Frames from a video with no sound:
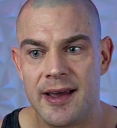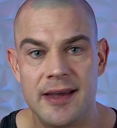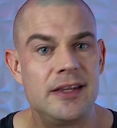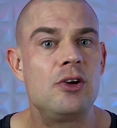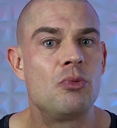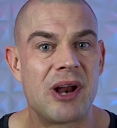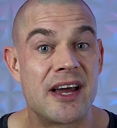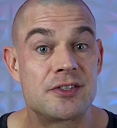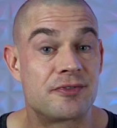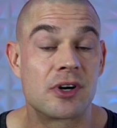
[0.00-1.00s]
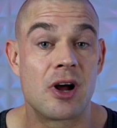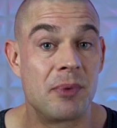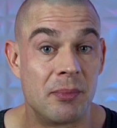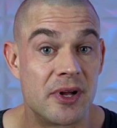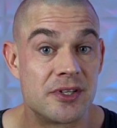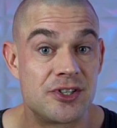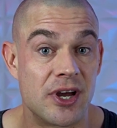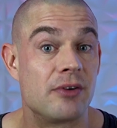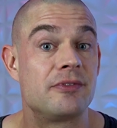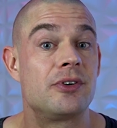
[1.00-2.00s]
and then you blast for a couple months
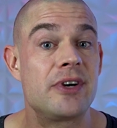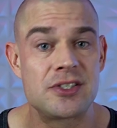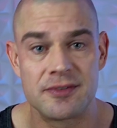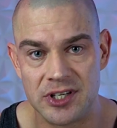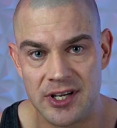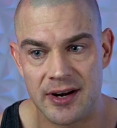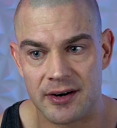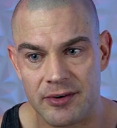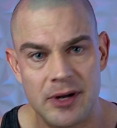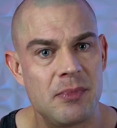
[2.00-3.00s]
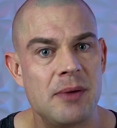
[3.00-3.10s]
out of the rest of the year, right?